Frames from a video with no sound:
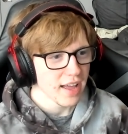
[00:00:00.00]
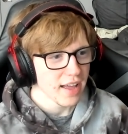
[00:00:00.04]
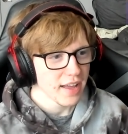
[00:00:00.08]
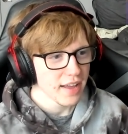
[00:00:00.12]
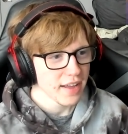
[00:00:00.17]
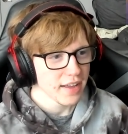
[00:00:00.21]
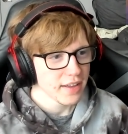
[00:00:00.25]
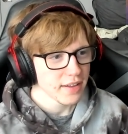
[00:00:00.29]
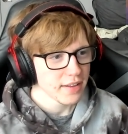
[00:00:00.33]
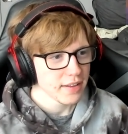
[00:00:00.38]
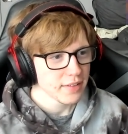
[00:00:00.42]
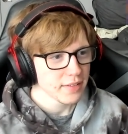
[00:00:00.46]

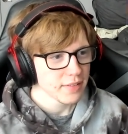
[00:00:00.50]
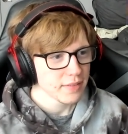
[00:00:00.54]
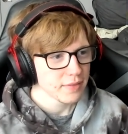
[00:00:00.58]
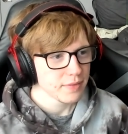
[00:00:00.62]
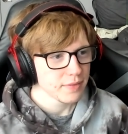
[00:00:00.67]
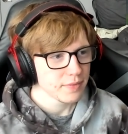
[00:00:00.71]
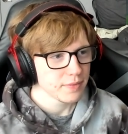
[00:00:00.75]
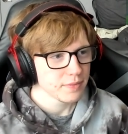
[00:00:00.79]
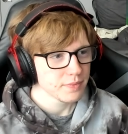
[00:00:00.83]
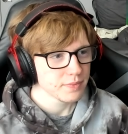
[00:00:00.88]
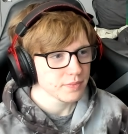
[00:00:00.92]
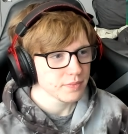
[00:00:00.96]

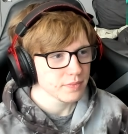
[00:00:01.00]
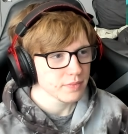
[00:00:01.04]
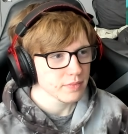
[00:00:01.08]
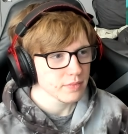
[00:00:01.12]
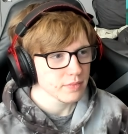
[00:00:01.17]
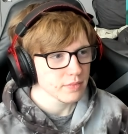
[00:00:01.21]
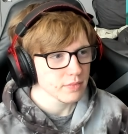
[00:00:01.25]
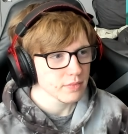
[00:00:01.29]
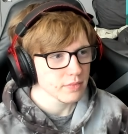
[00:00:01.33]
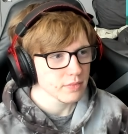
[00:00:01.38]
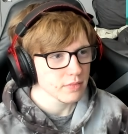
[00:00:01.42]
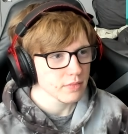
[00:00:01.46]

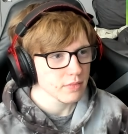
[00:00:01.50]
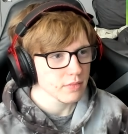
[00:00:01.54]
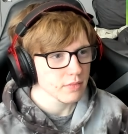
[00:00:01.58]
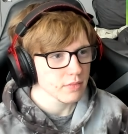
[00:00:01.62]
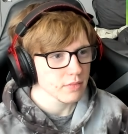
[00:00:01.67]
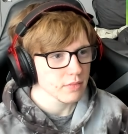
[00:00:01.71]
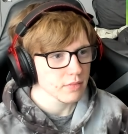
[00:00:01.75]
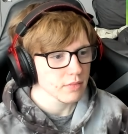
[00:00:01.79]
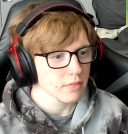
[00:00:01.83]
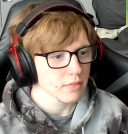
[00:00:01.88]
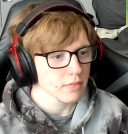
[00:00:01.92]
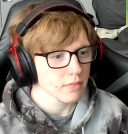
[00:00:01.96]

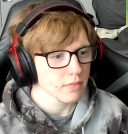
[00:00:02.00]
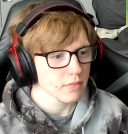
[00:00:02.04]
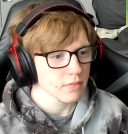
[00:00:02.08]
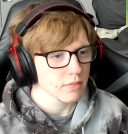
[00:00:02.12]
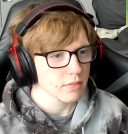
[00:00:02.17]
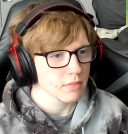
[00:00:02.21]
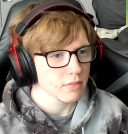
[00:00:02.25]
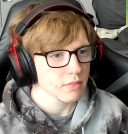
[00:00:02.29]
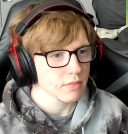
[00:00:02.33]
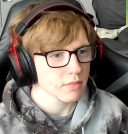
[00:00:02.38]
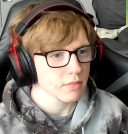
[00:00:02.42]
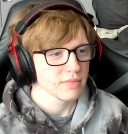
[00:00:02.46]

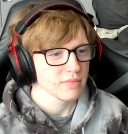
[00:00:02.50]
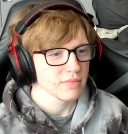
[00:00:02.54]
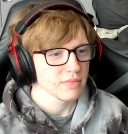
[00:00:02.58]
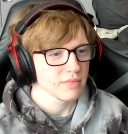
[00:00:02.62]
(silence)